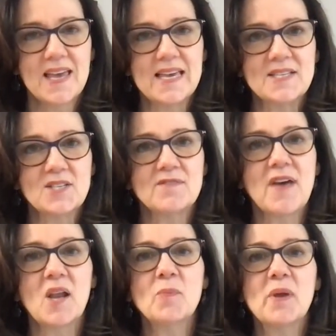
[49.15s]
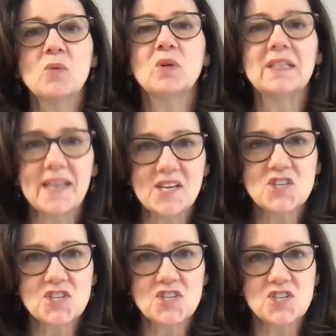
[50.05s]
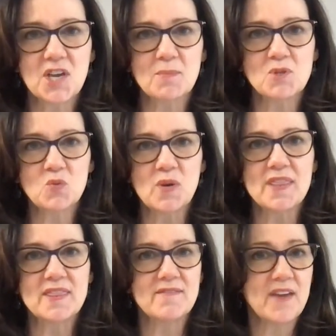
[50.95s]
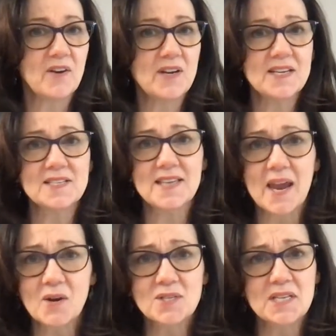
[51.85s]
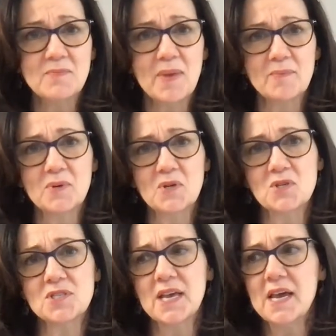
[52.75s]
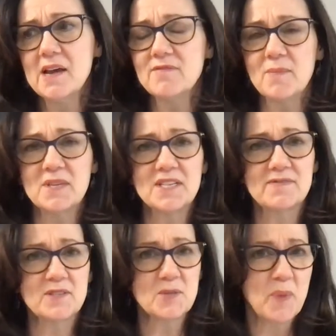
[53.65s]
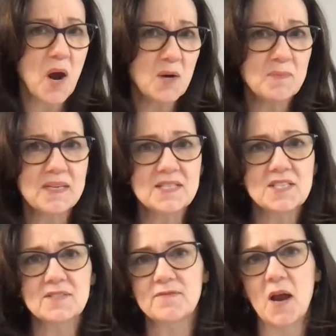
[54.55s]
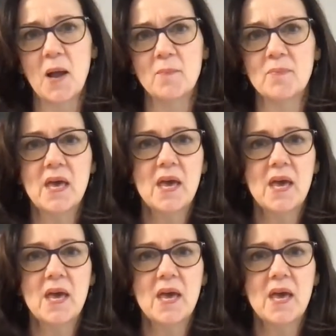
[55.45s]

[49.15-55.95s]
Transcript: is developing relationships with the various care team members from the different departments, from